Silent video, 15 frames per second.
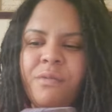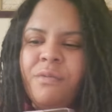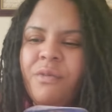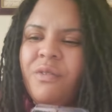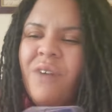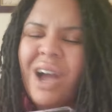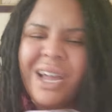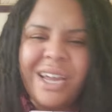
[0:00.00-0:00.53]

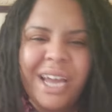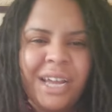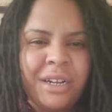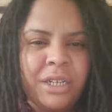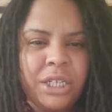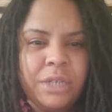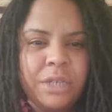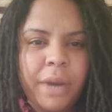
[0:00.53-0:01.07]
fire
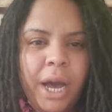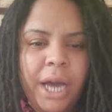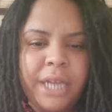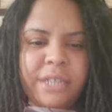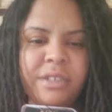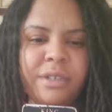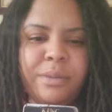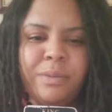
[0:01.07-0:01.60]
energy
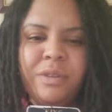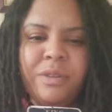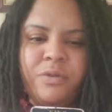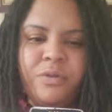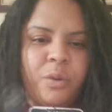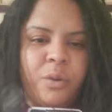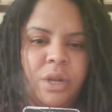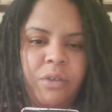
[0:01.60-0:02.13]
behind him
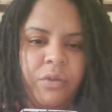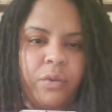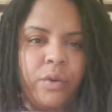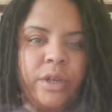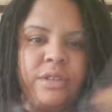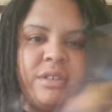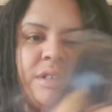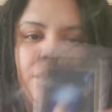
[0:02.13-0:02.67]
for whatever
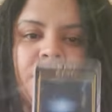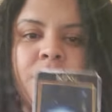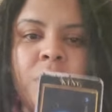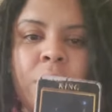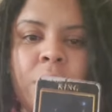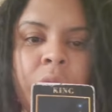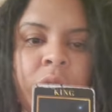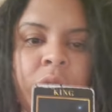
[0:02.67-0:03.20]
reason.
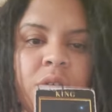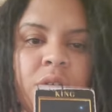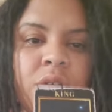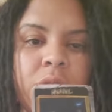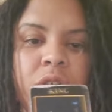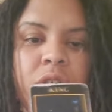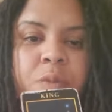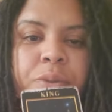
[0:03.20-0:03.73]
So I'm
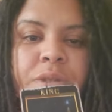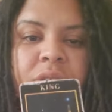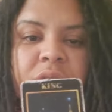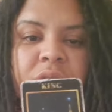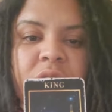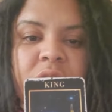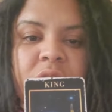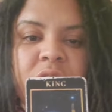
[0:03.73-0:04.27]
gonna just put
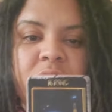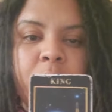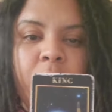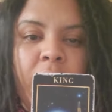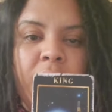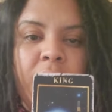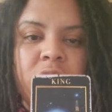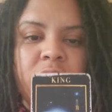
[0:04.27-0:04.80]
this in his
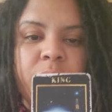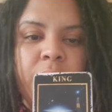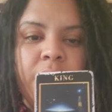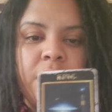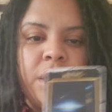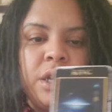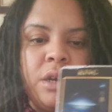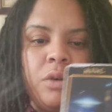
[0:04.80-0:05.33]
subconscious
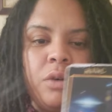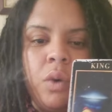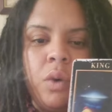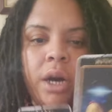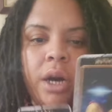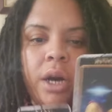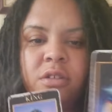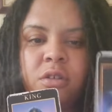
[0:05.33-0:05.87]
mind, the King of
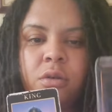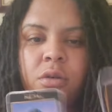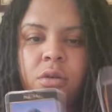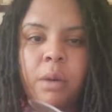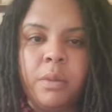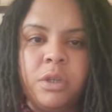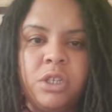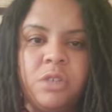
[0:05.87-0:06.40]
Wands. So
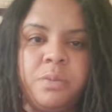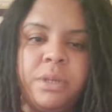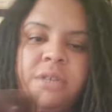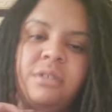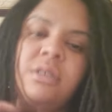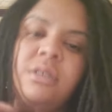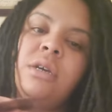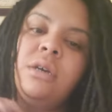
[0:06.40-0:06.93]
I'm gonna just
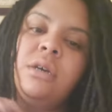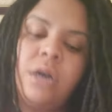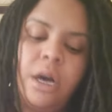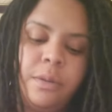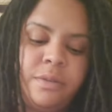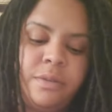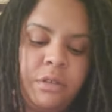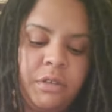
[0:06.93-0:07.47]
place the King of
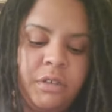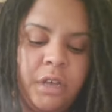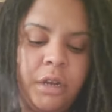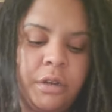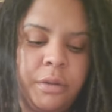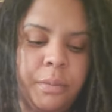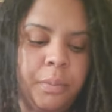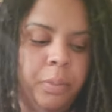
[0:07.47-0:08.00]
Cups in the
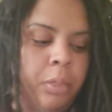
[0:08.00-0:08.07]
center.